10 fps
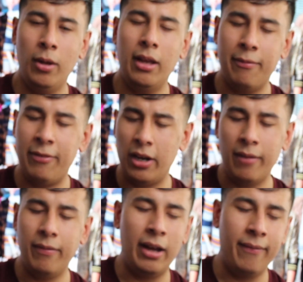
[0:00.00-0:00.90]
I'm
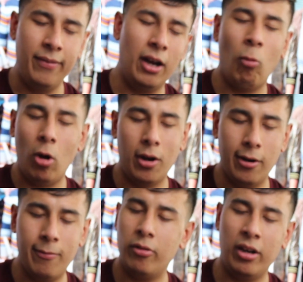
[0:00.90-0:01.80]
thinking of Walker
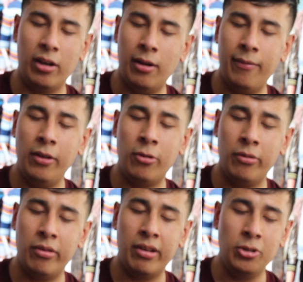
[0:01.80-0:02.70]
for a second in terms
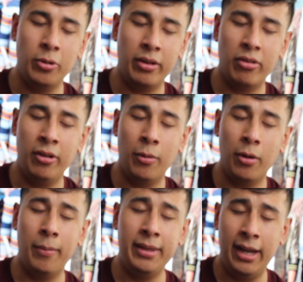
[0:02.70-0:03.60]
of scheduling, so don't worry
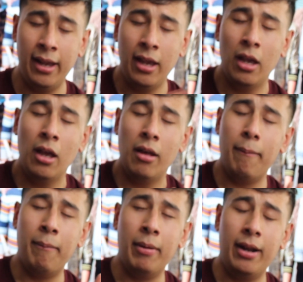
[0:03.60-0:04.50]
about that.
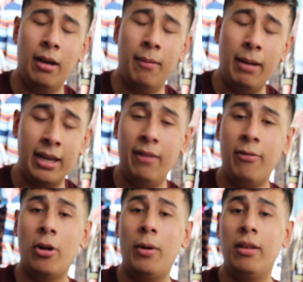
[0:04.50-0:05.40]
But, again, if you're
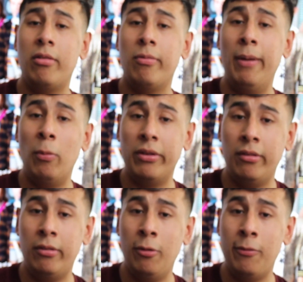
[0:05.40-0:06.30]
unaware, this has been What's in
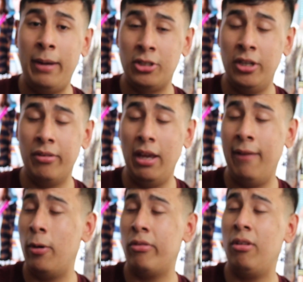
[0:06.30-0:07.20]
the Tube from ActionX. If
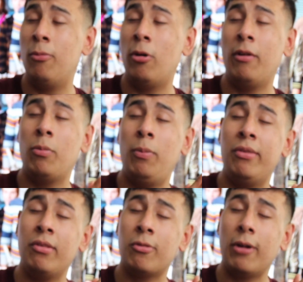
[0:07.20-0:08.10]
you want to see more of us, please
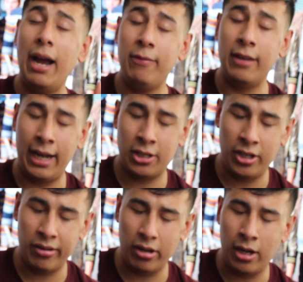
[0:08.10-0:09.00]
subscribe to
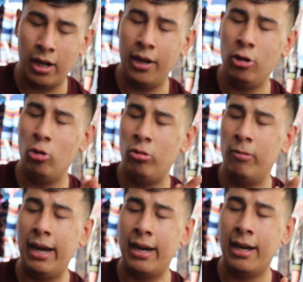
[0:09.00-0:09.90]
ActionX on
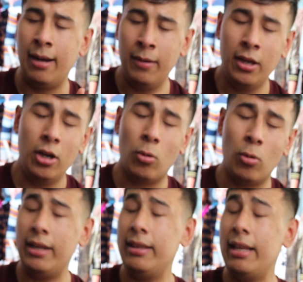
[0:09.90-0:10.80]
YouTube.com.
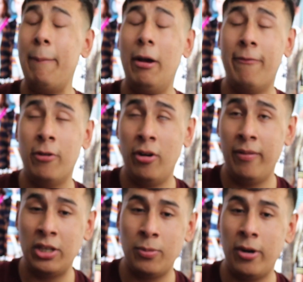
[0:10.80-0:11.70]
Ring that bell for
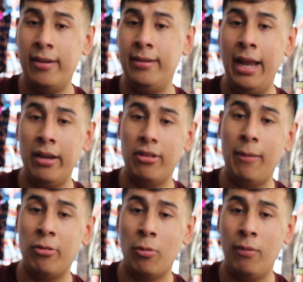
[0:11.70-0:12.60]
notification when our next
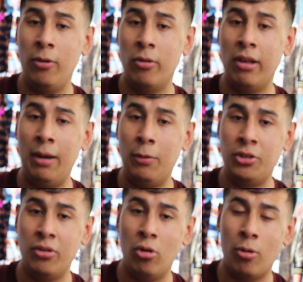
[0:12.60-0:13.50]
episode review is live, which
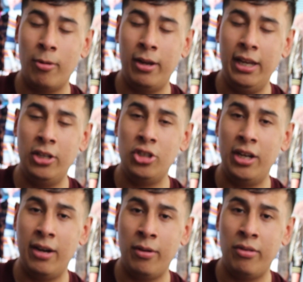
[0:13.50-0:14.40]
is normally each and
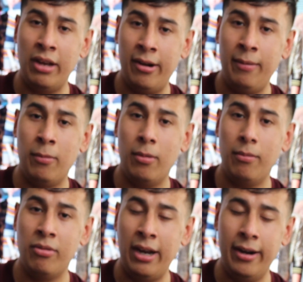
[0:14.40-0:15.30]
every Saturday
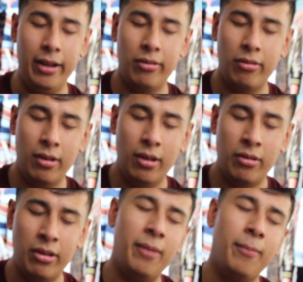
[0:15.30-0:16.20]
mornings.
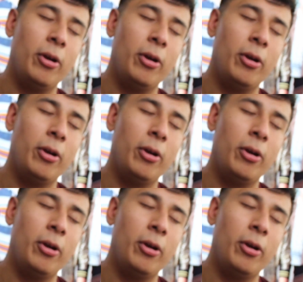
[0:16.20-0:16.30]
Sorry.